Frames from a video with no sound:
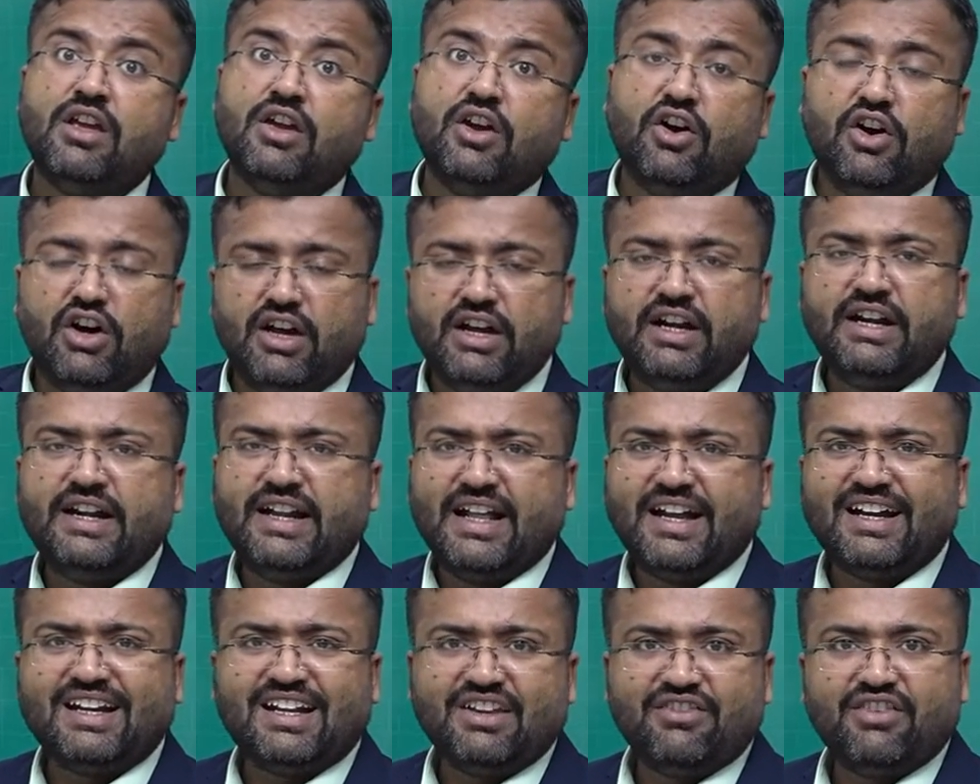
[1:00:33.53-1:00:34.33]
Or
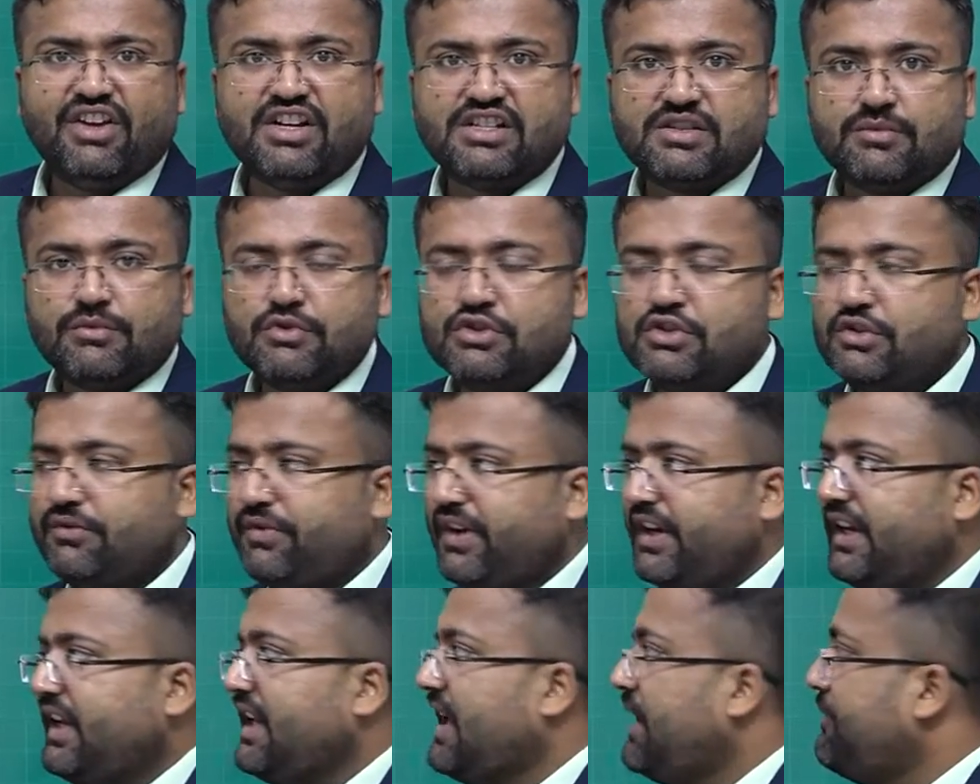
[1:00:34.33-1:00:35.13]
indirectly we are supposed to
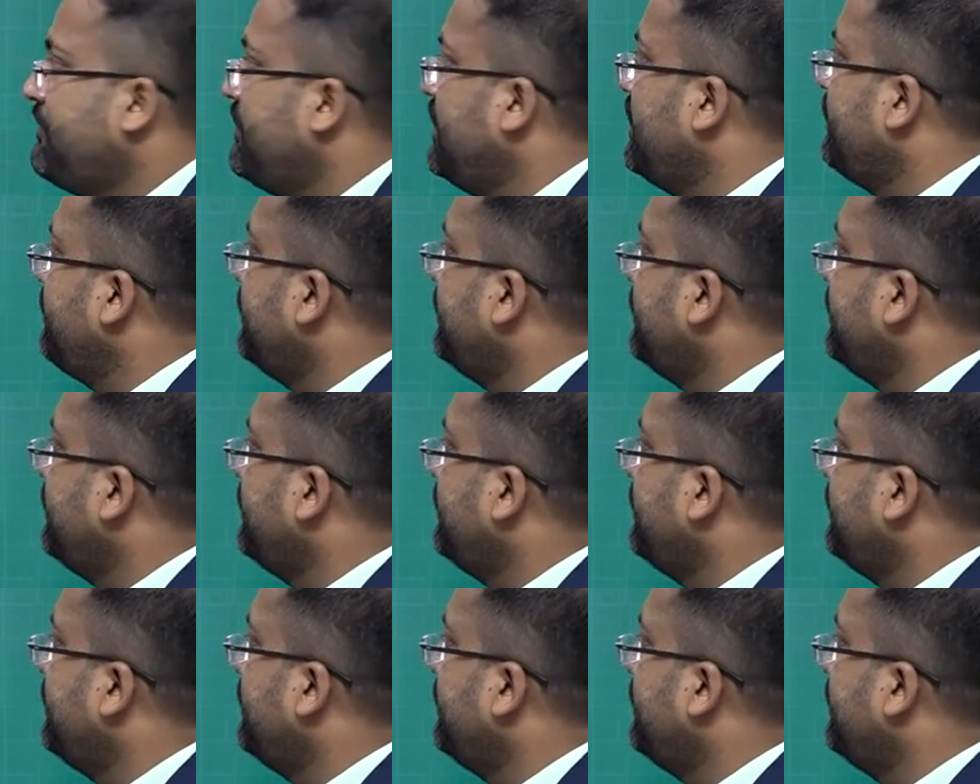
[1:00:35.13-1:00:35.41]
find lambda